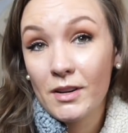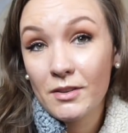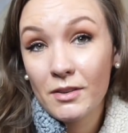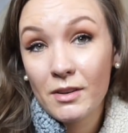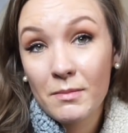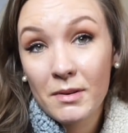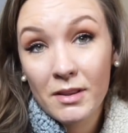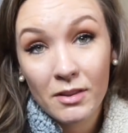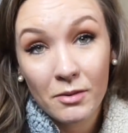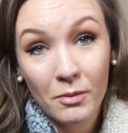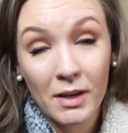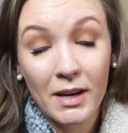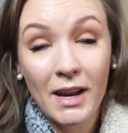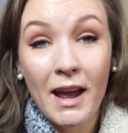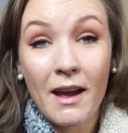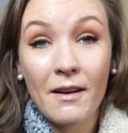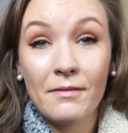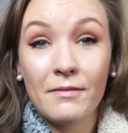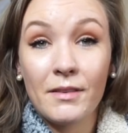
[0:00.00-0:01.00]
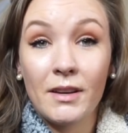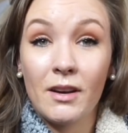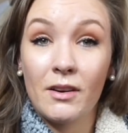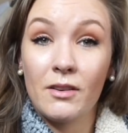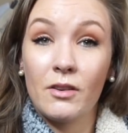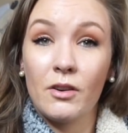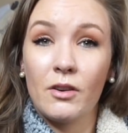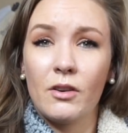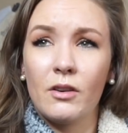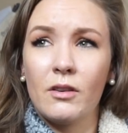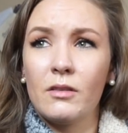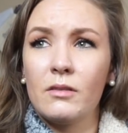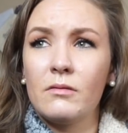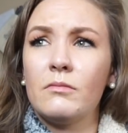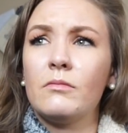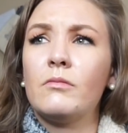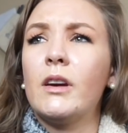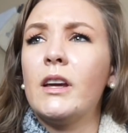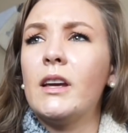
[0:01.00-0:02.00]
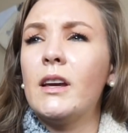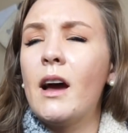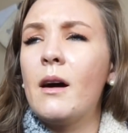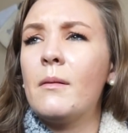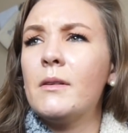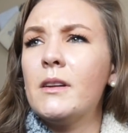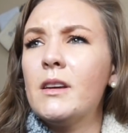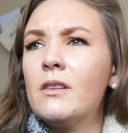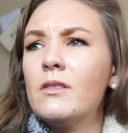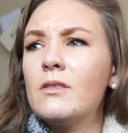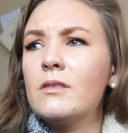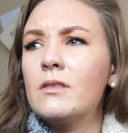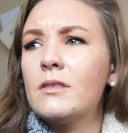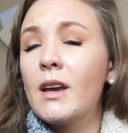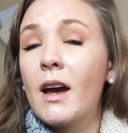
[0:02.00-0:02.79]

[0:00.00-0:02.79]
It's only been 3.5 years, or wait, how many years?